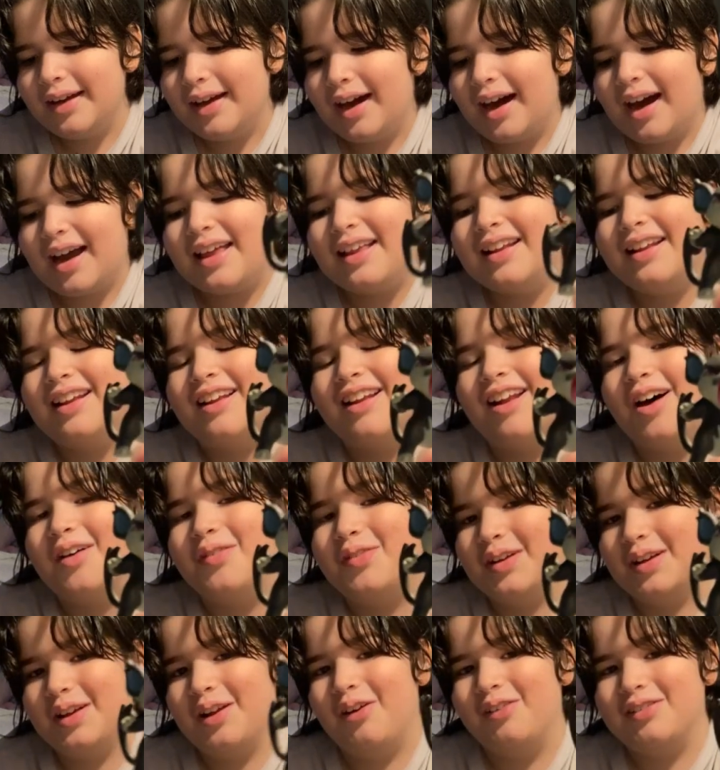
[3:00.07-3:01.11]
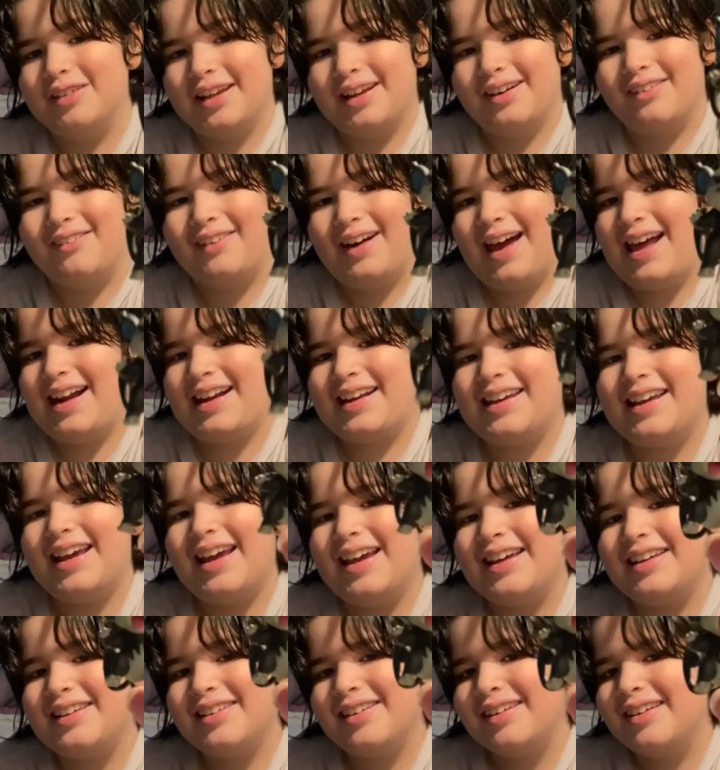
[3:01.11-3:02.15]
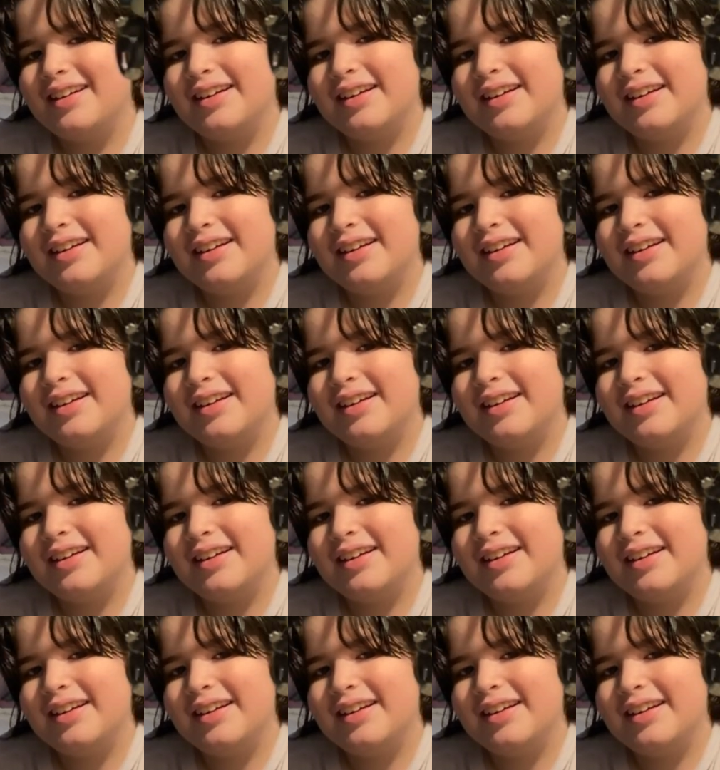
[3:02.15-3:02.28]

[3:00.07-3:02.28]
I love Alolan Eradicate.